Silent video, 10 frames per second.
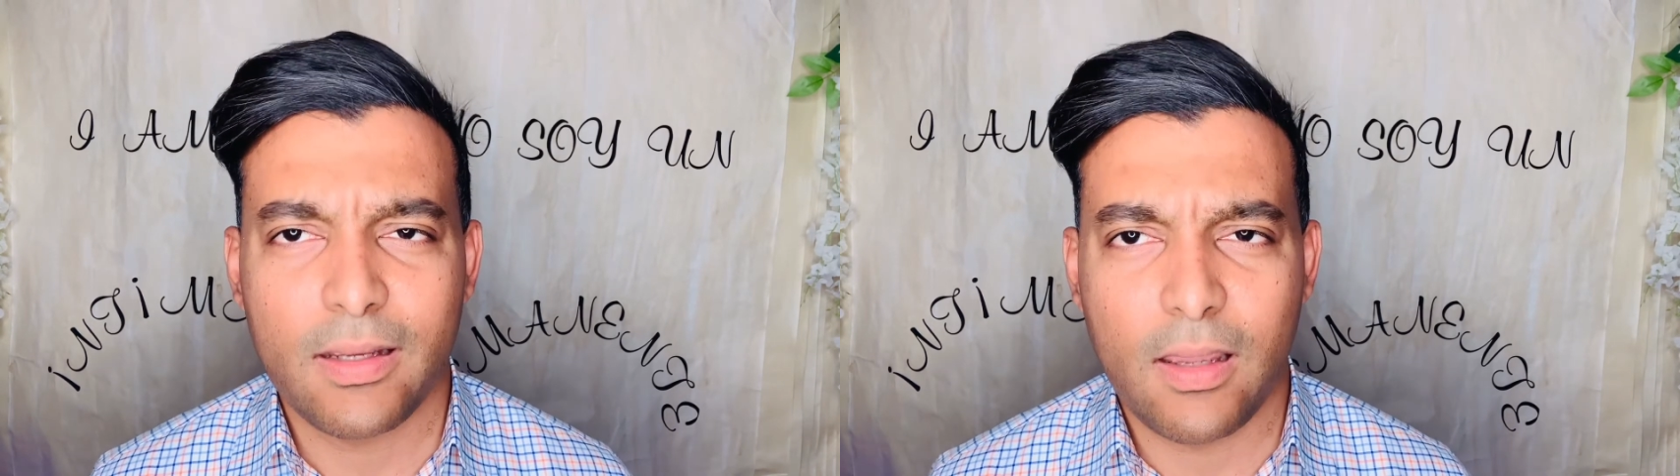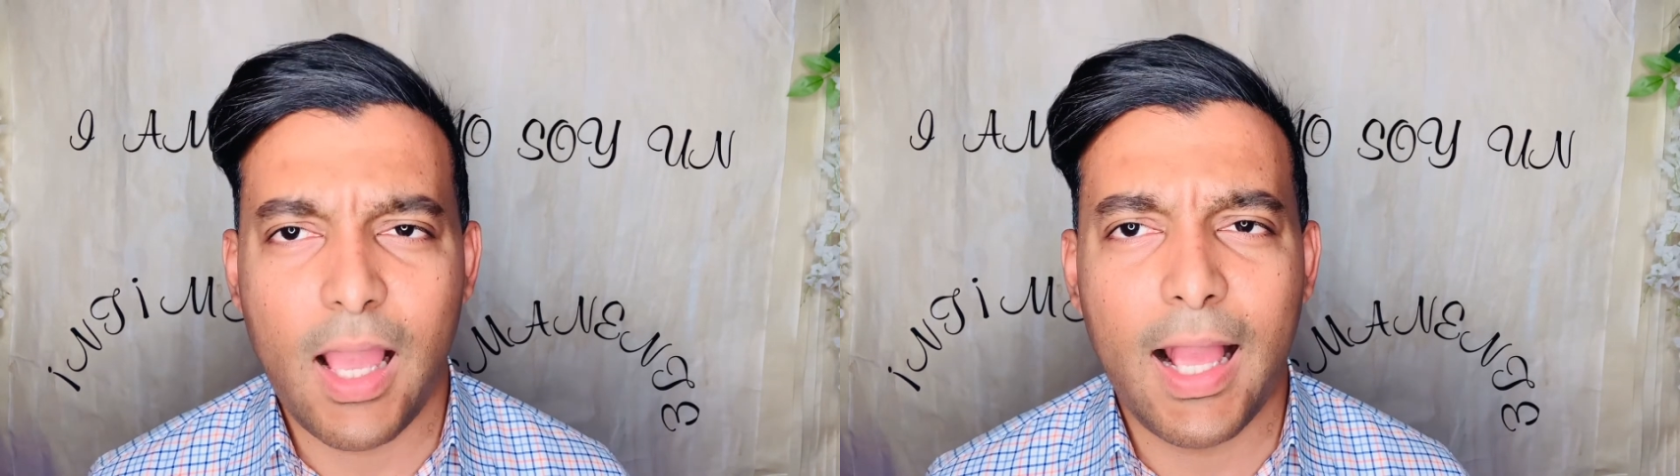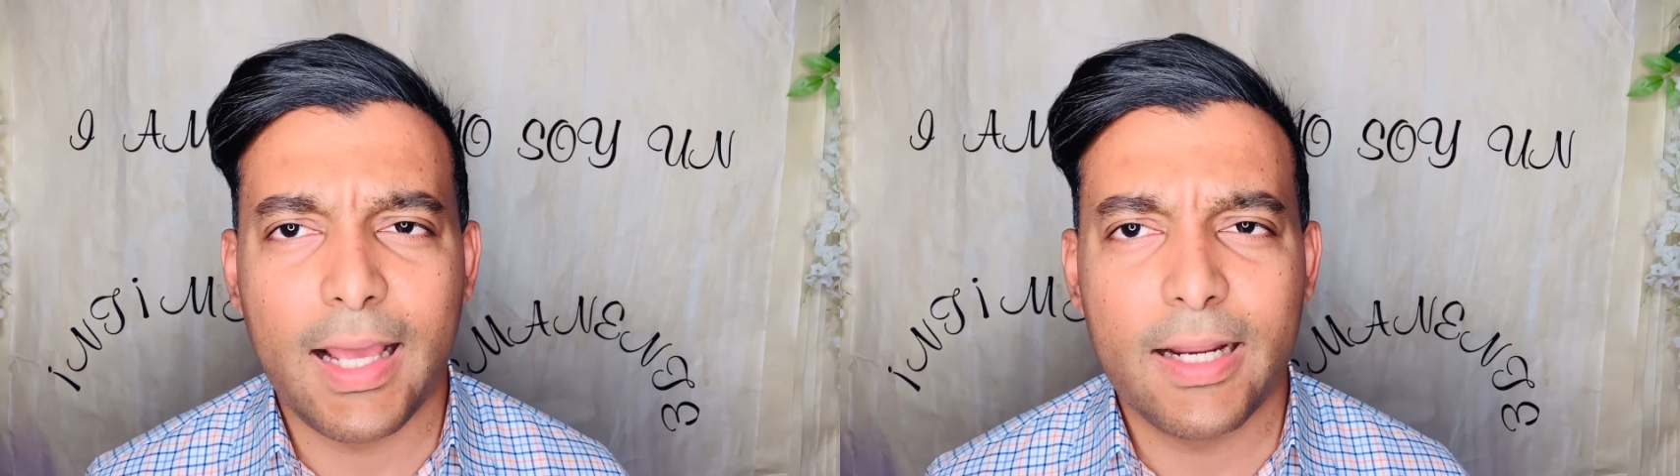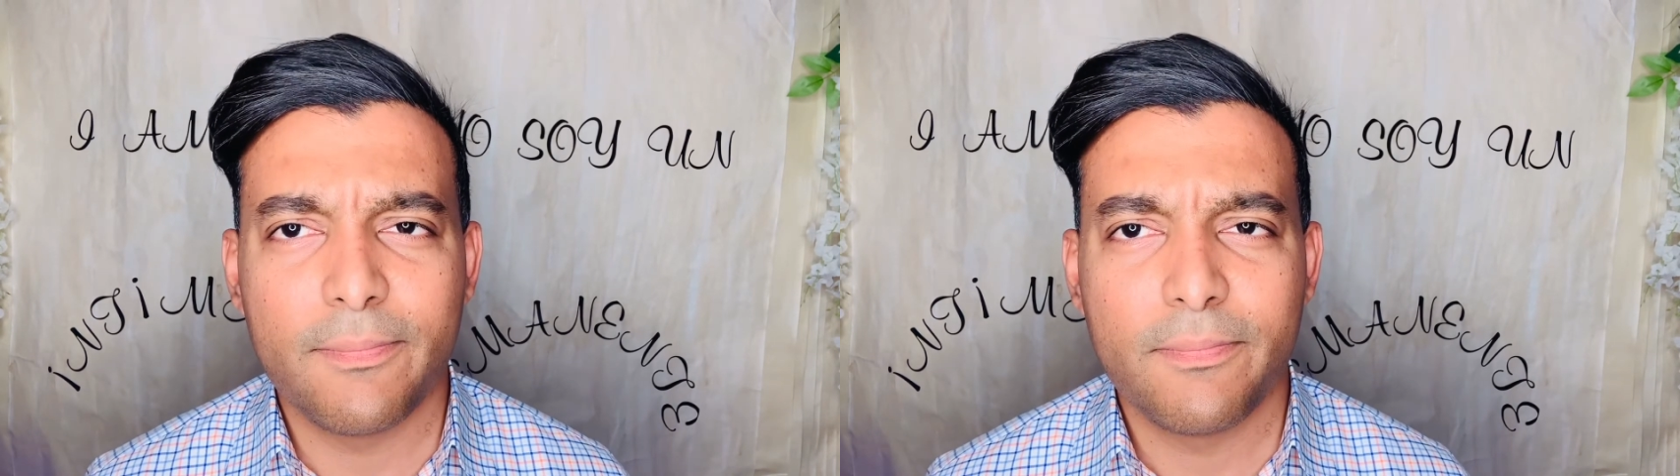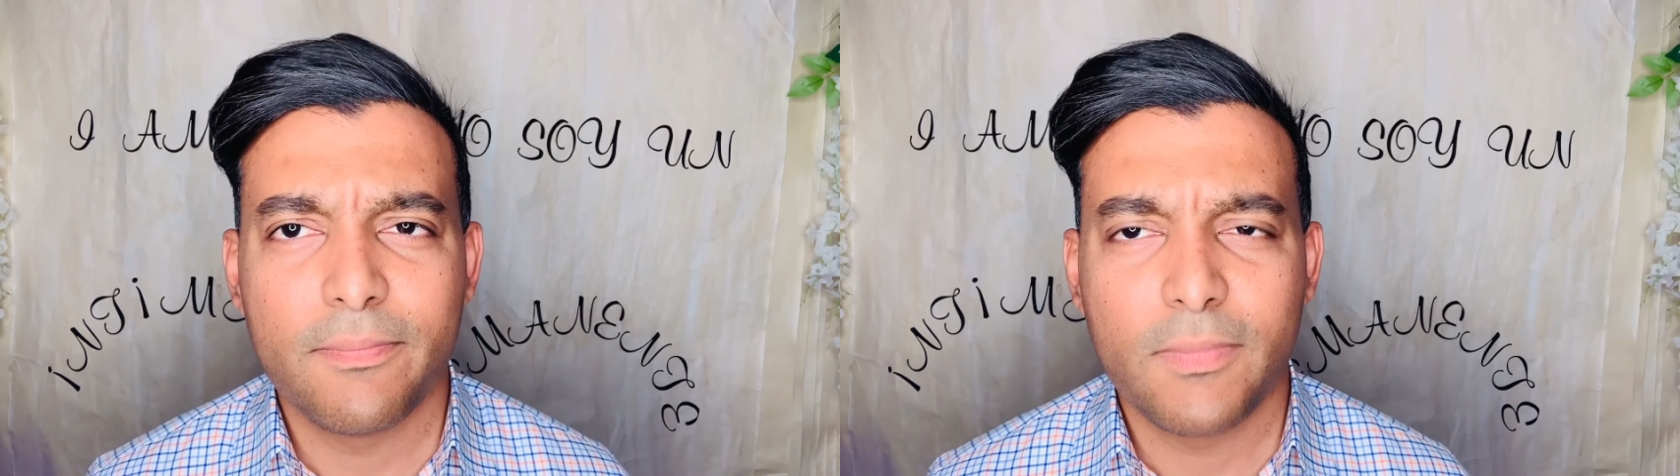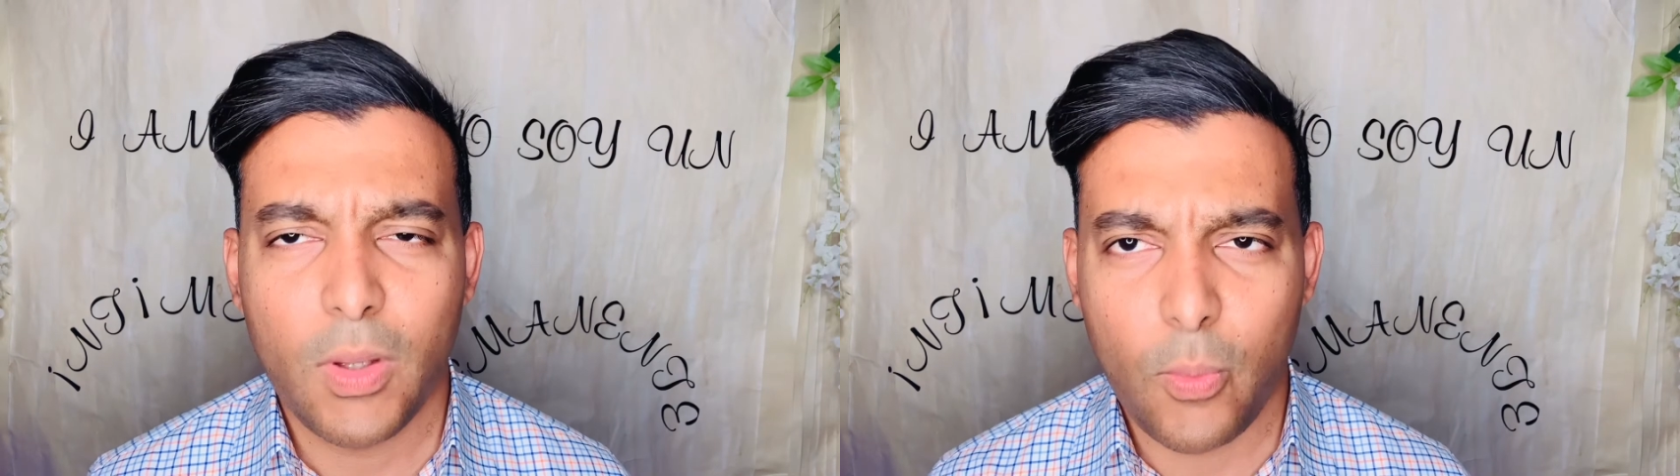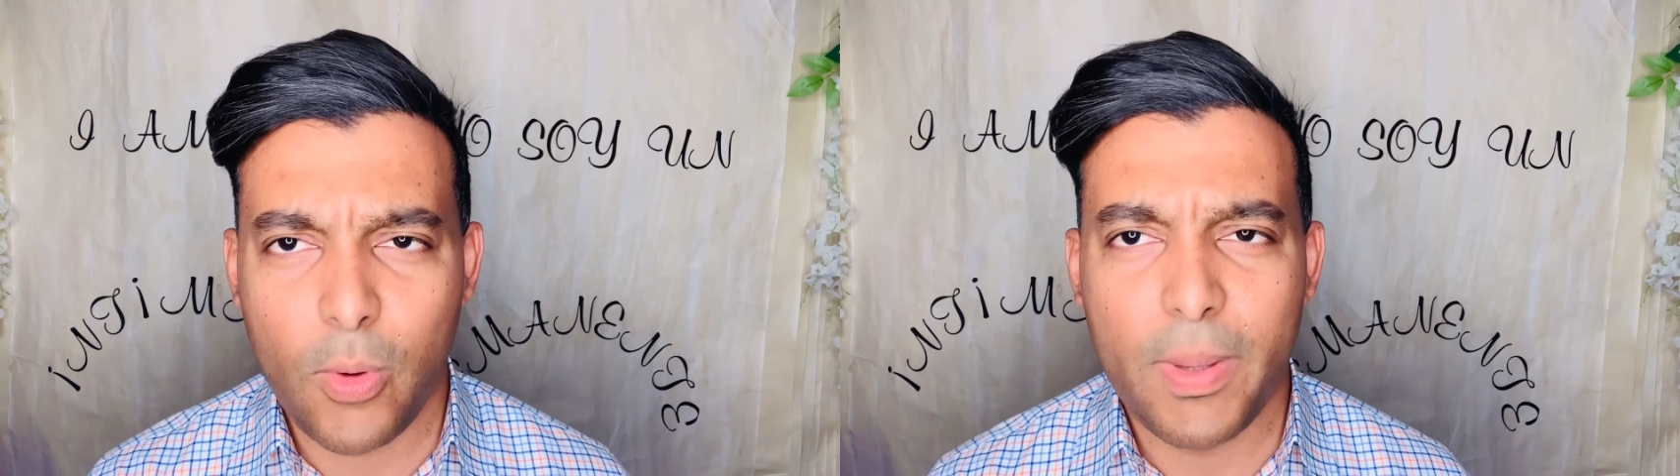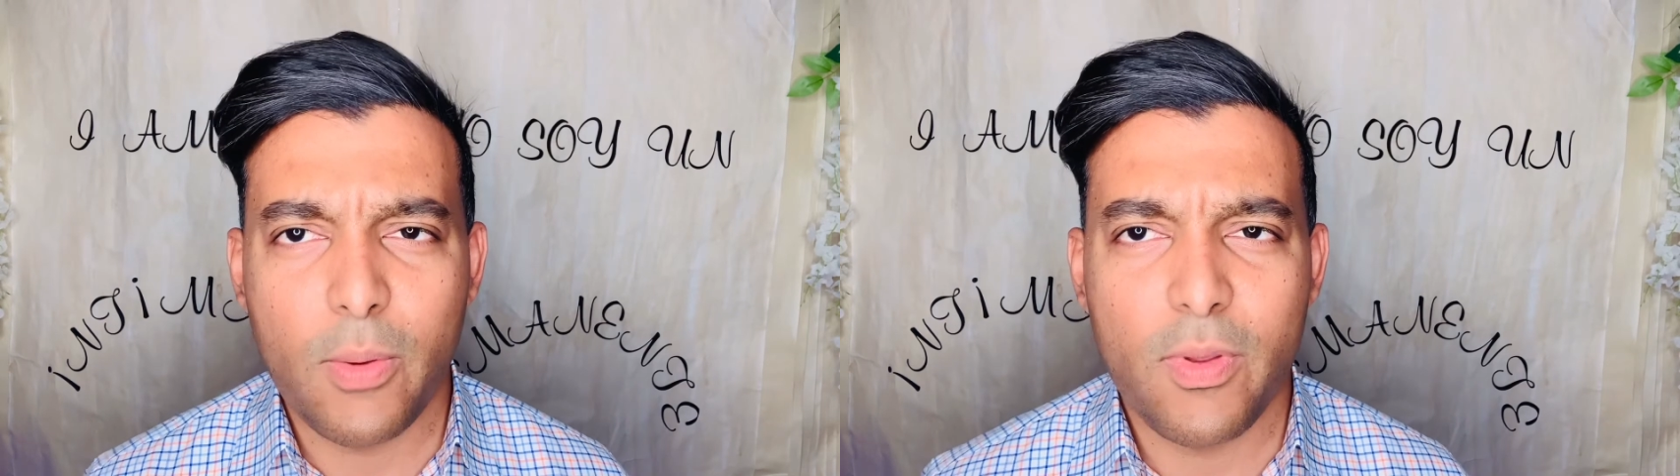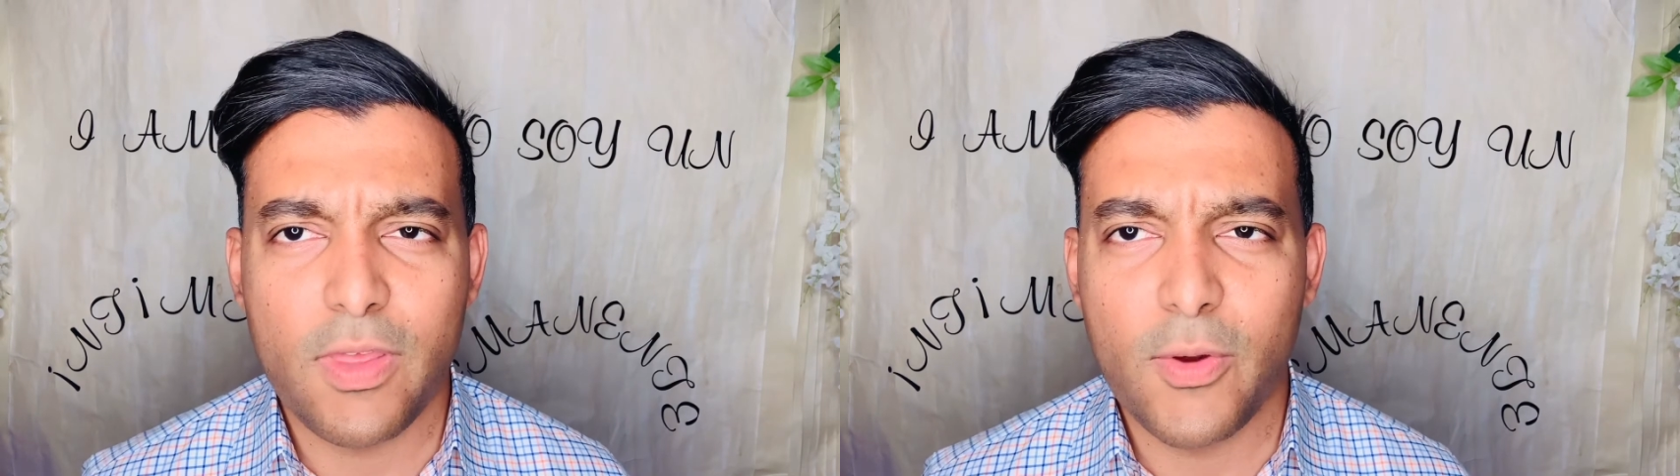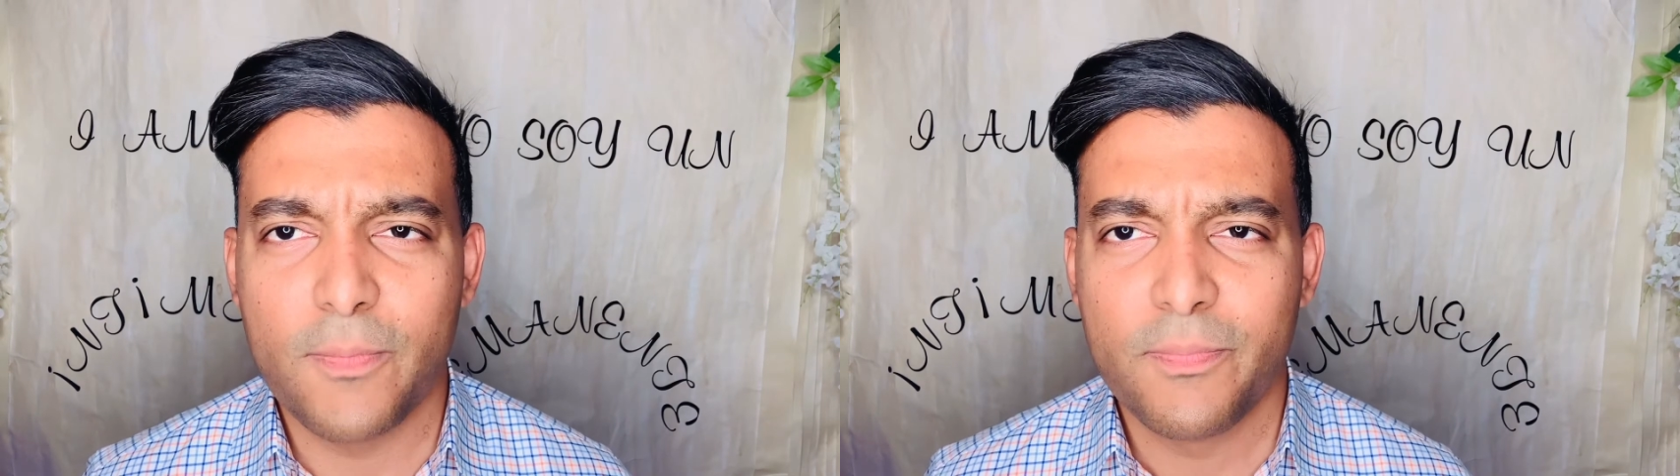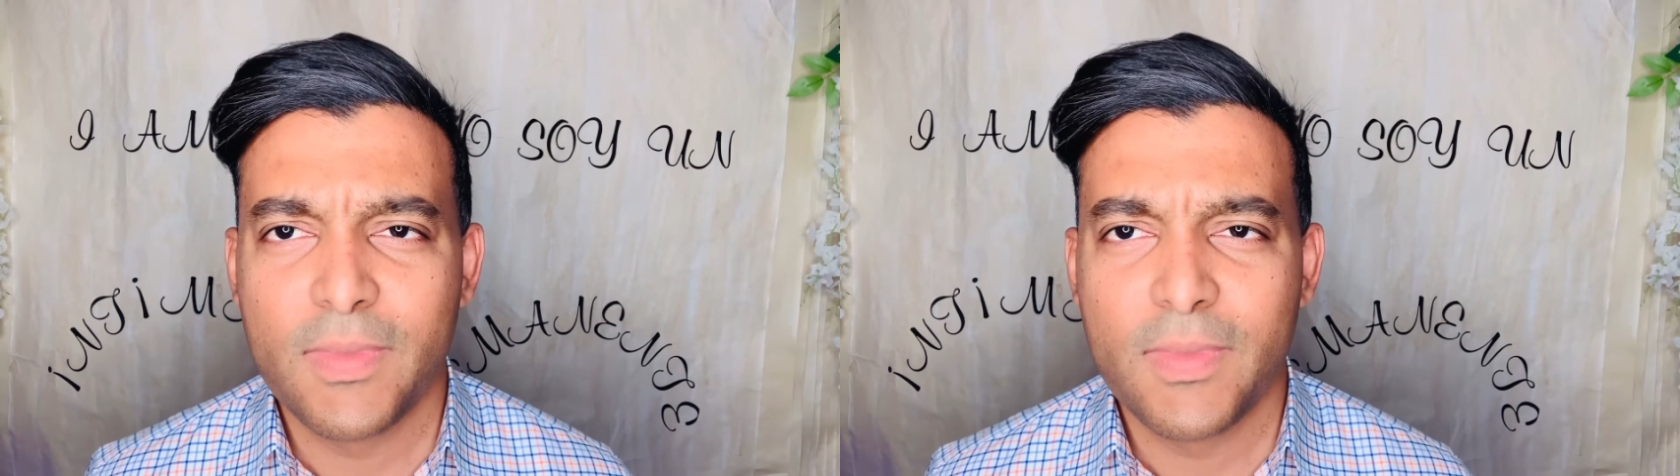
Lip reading: God will be with you.